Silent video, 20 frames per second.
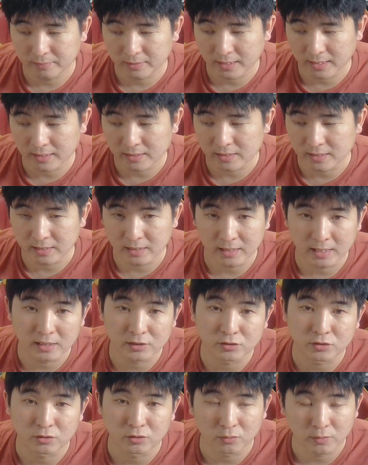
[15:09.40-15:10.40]
add the
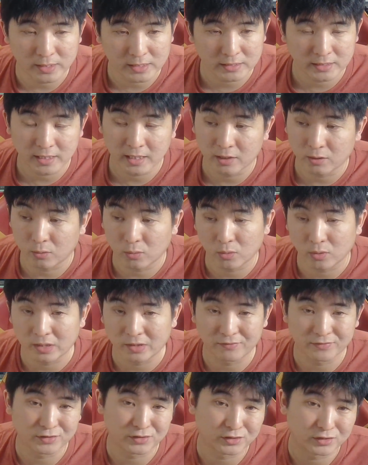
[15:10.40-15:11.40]
external wastegate, or
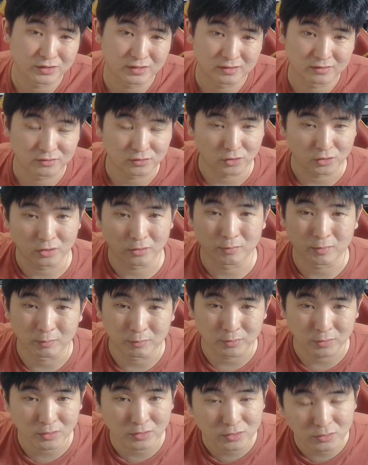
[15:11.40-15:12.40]
even just turn up the
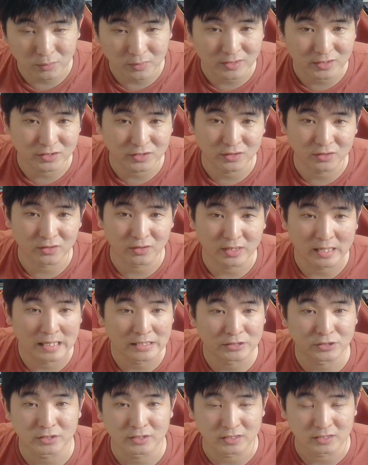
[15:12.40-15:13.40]
boost once your
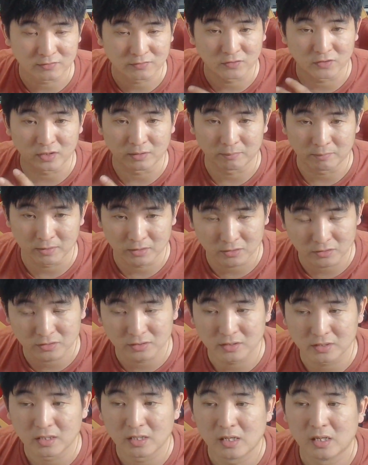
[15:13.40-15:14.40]
engine is fully
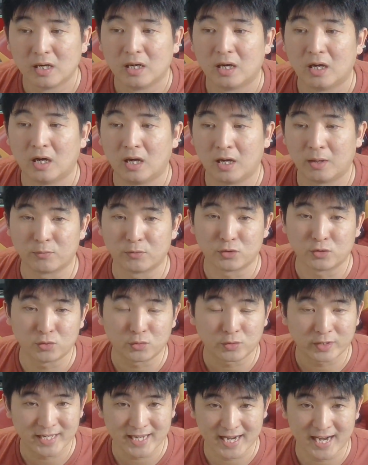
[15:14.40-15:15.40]
built,
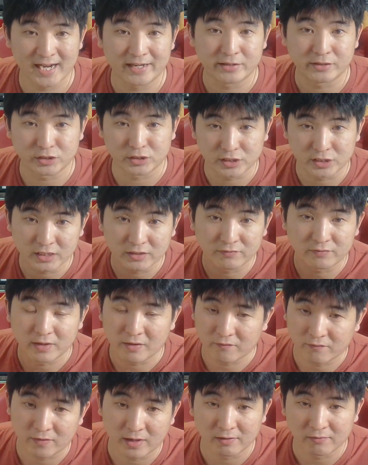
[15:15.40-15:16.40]
you can achieve
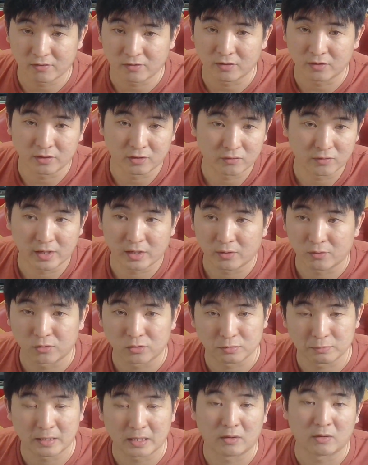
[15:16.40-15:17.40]
that 500 crank
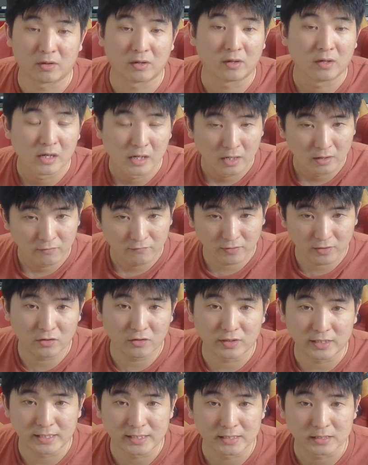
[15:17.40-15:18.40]
horsepower
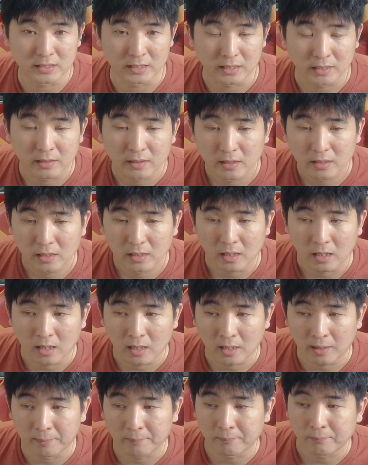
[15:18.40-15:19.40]
fairly easily.
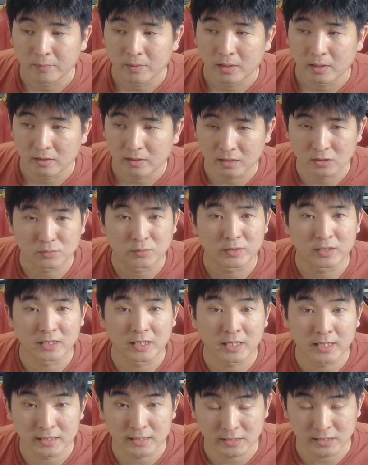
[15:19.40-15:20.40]
Um, that's what the
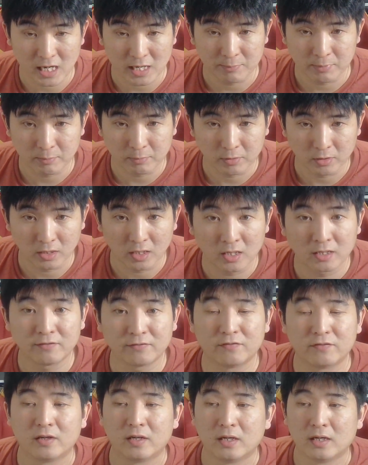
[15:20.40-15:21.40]
kit is capable
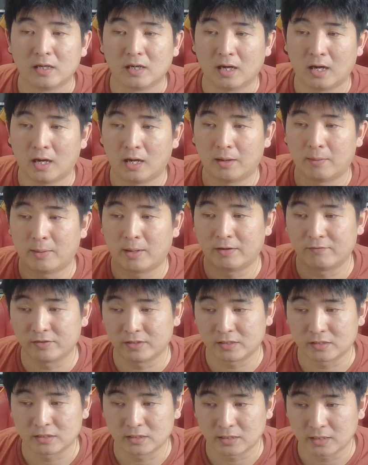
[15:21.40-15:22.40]
of.
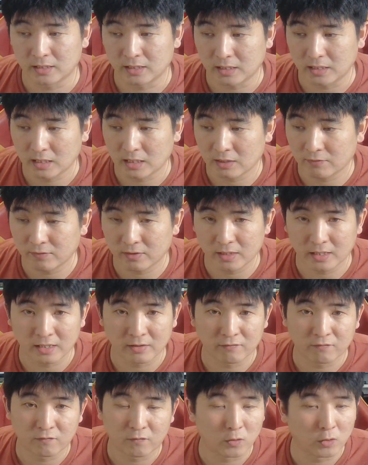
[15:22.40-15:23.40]
Obviously, even
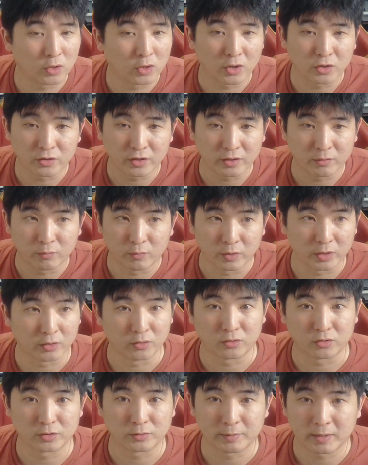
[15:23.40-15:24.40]
at 400 wheel
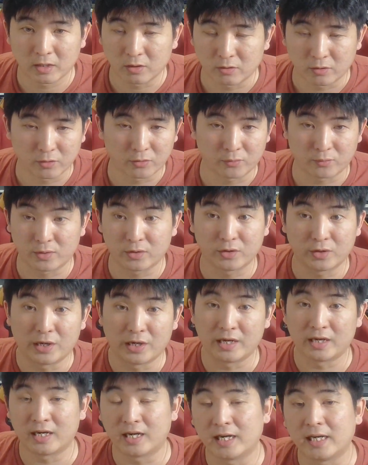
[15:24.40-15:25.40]
horsepower or
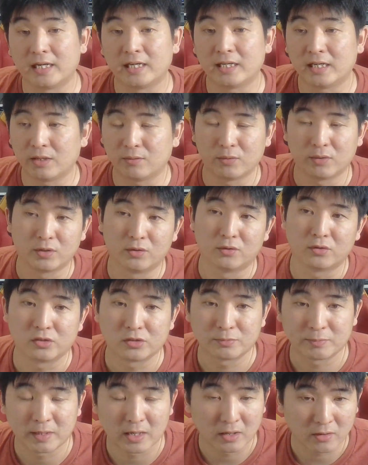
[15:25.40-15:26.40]
390 wheel
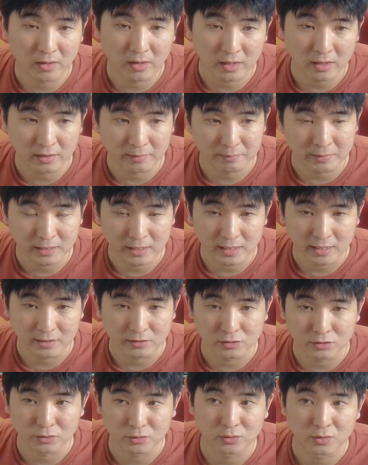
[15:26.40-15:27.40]
horsepower on a
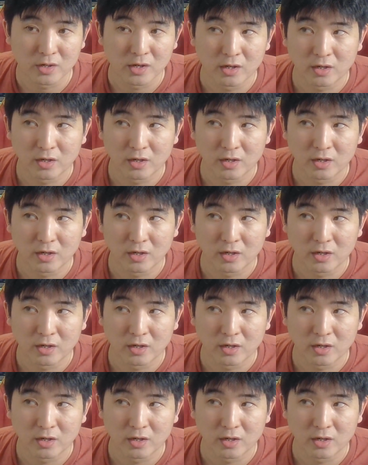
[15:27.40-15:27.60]
BK2,